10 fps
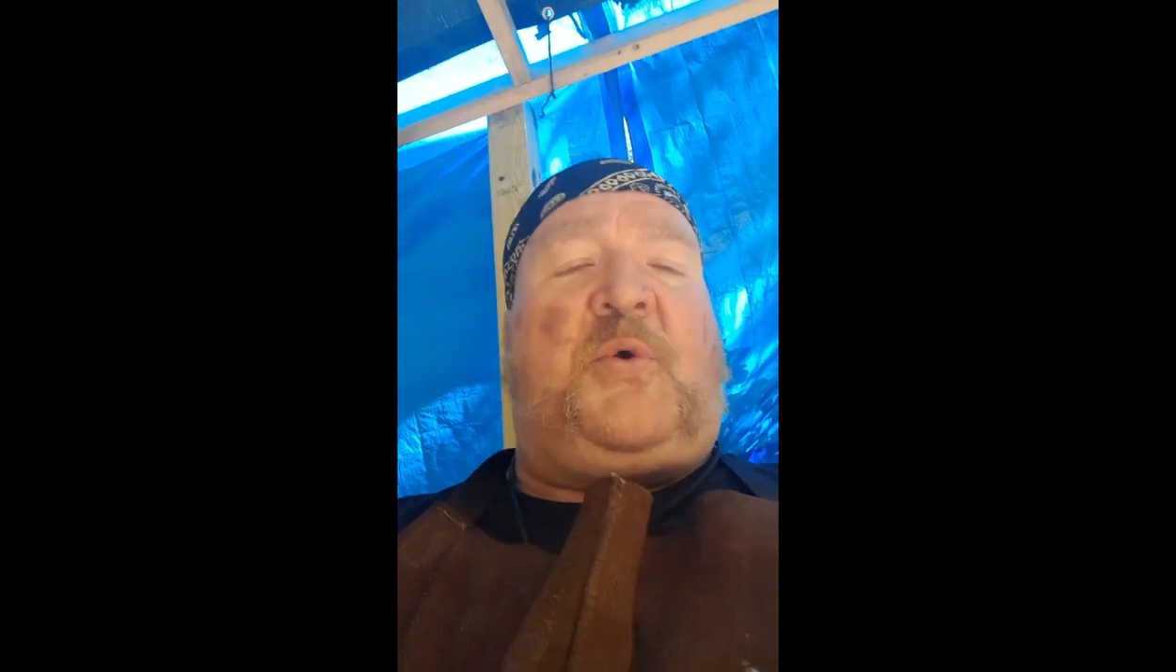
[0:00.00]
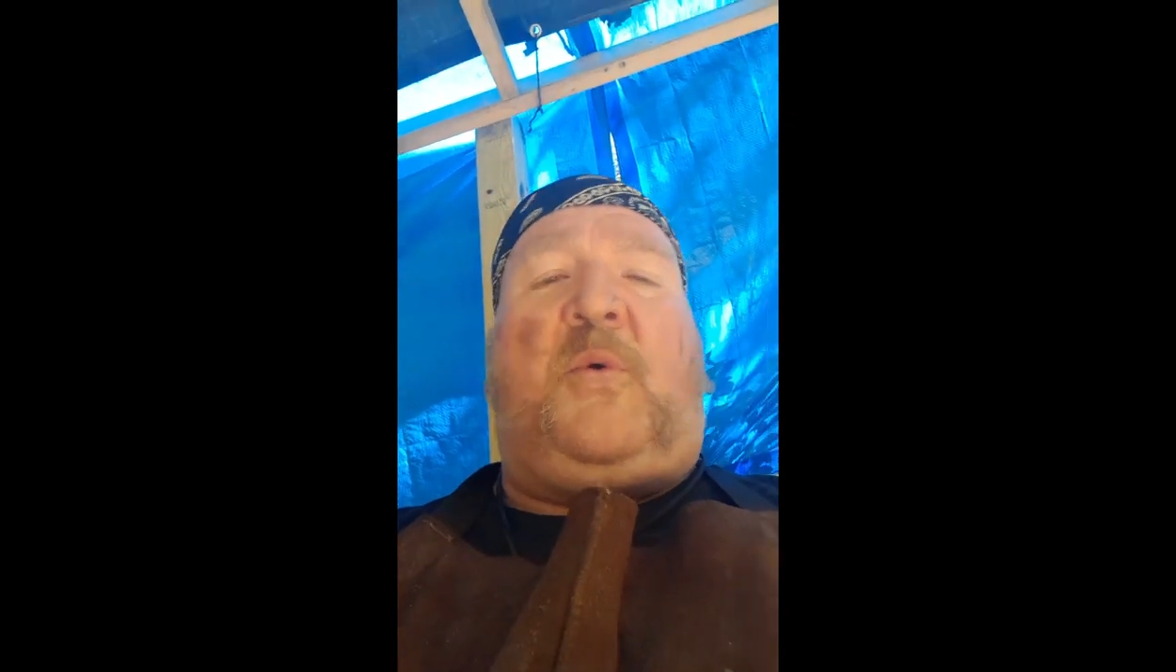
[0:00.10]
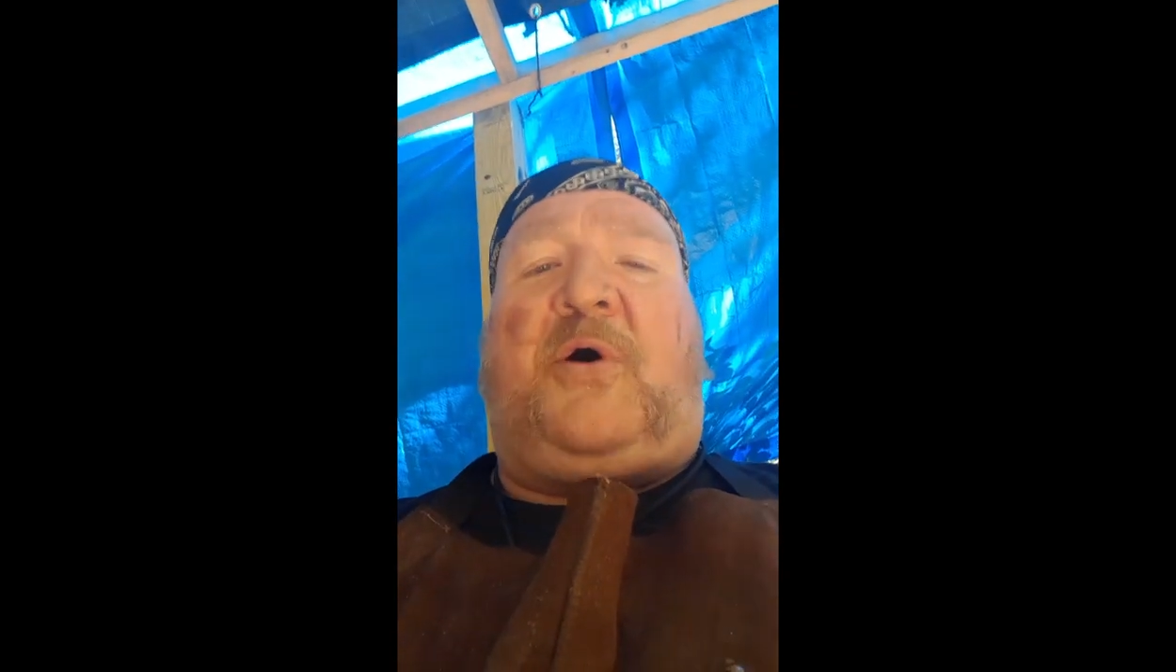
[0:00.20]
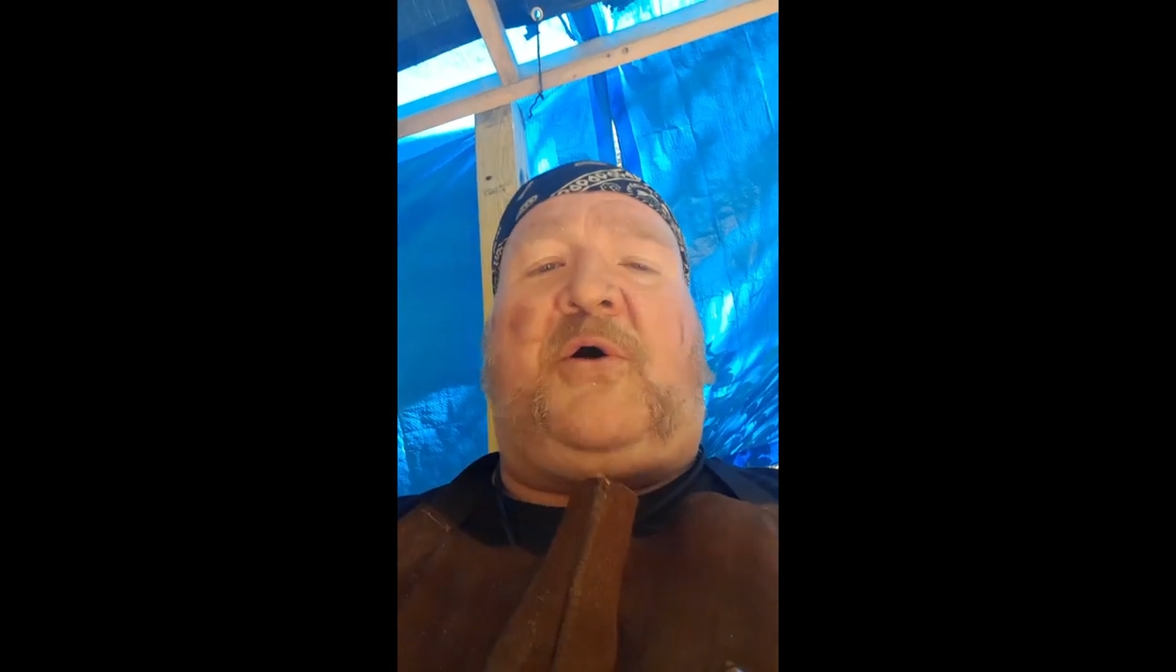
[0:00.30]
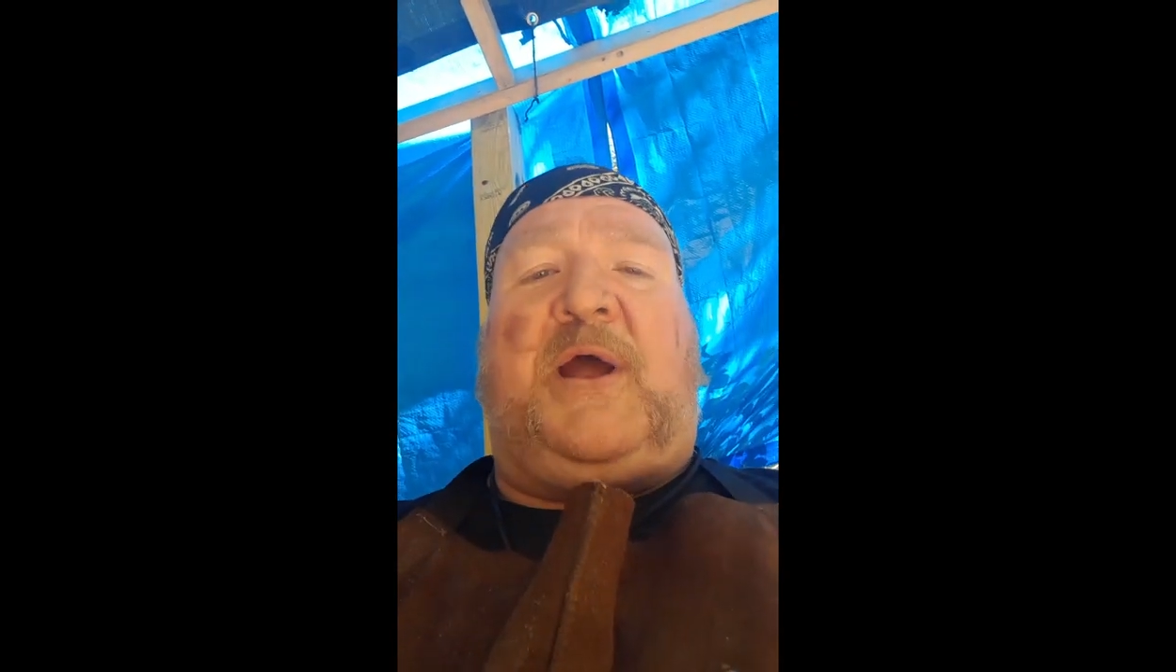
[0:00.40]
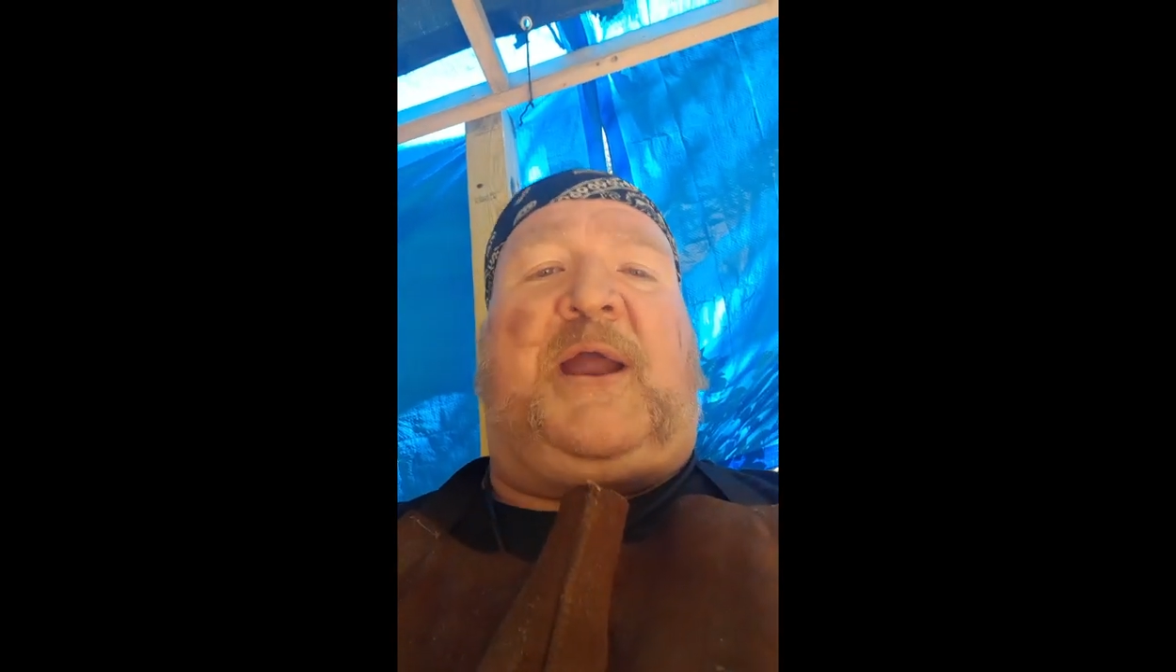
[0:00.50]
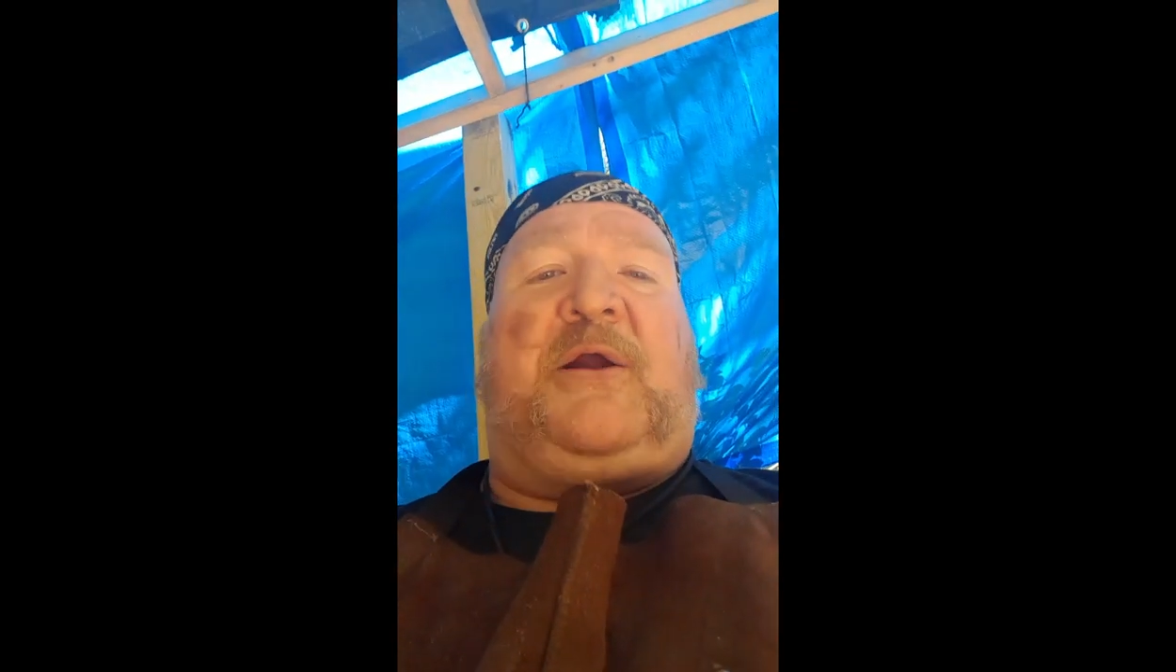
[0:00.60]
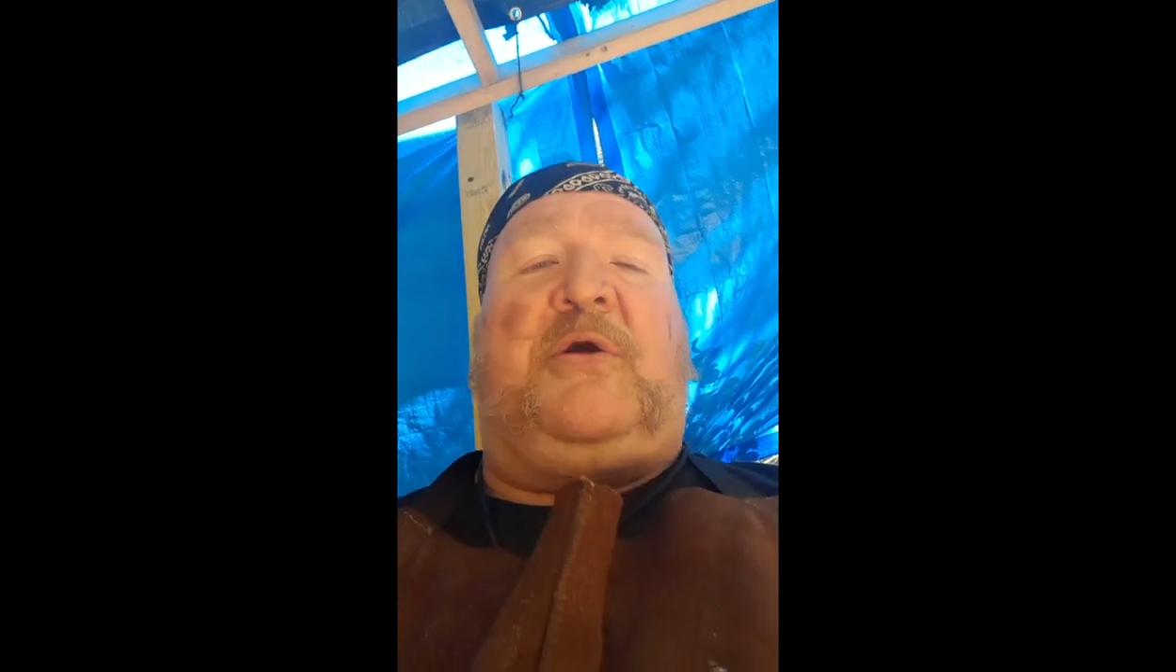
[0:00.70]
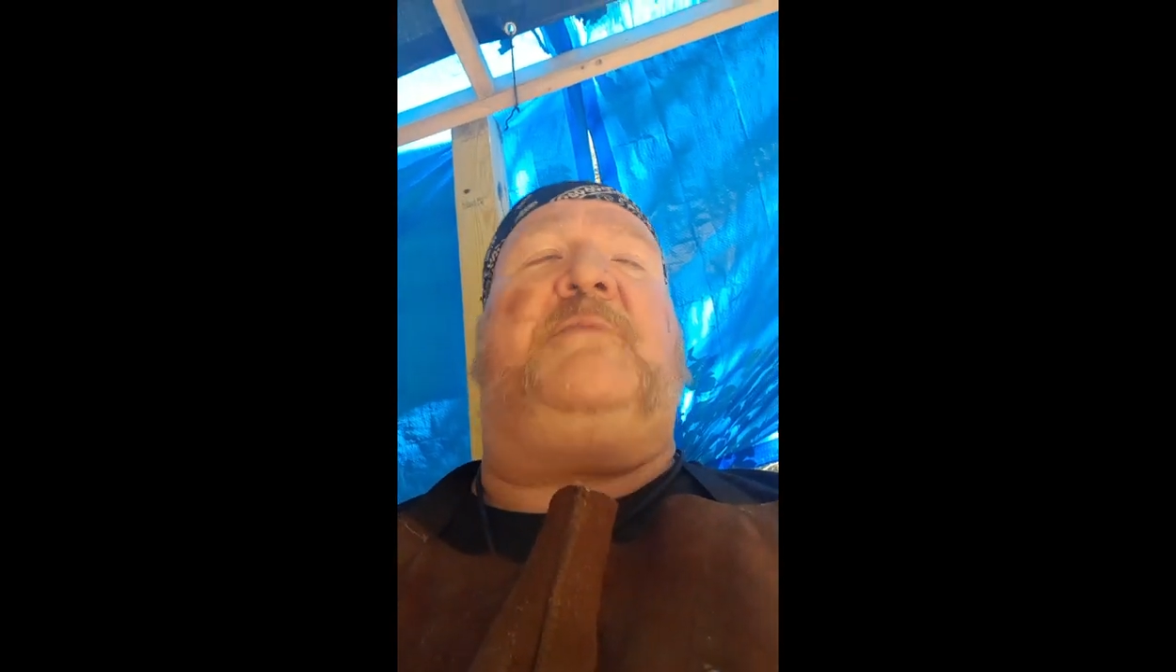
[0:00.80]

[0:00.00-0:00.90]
wall hanger,